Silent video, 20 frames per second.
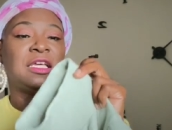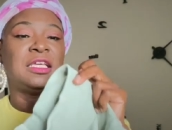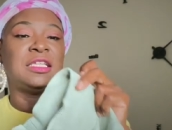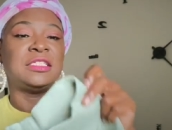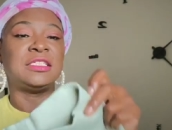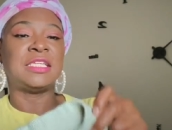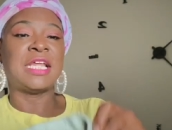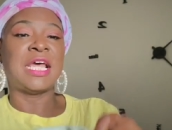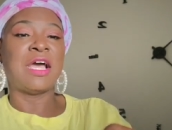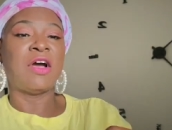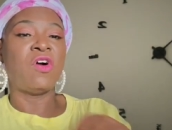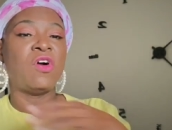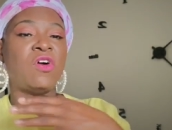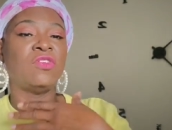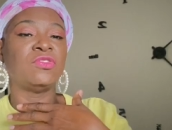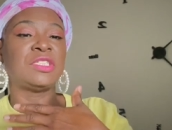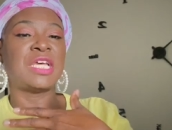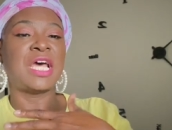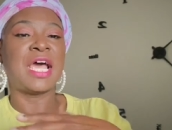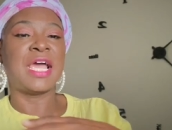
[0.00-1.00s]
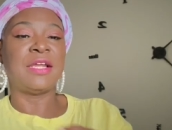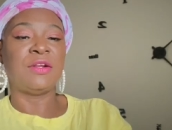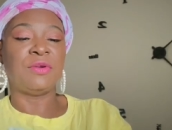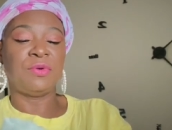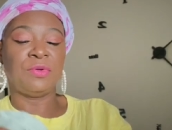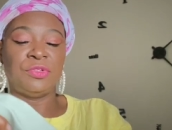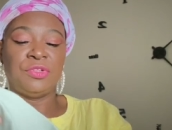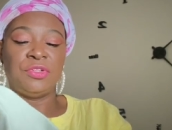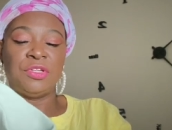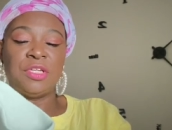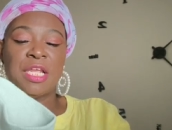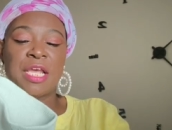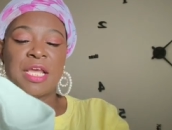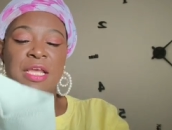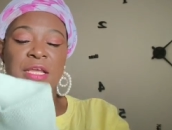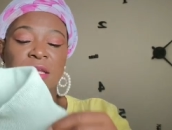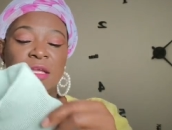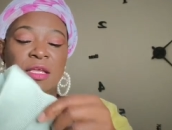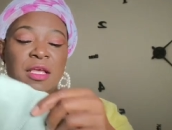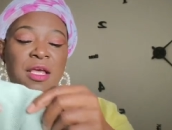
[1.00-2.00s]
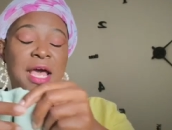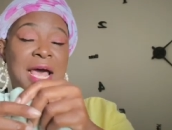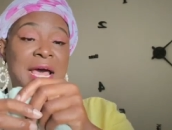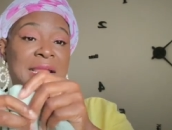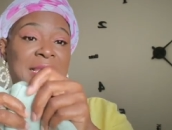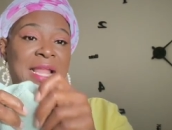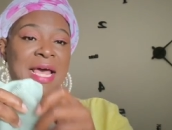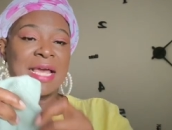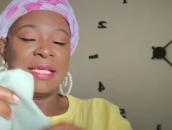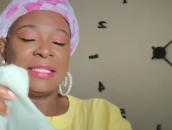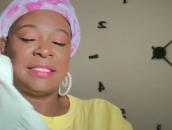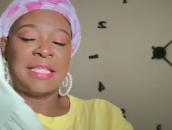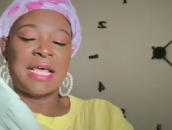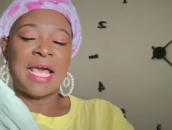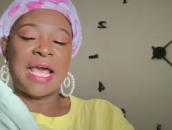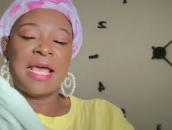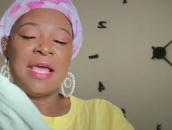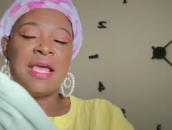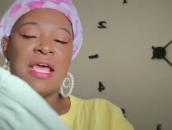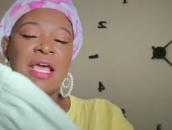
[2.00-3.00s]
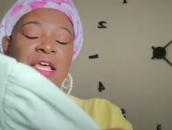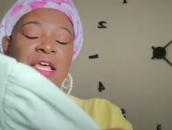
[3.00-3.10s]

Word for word: It's not all tight on your neck. I like that.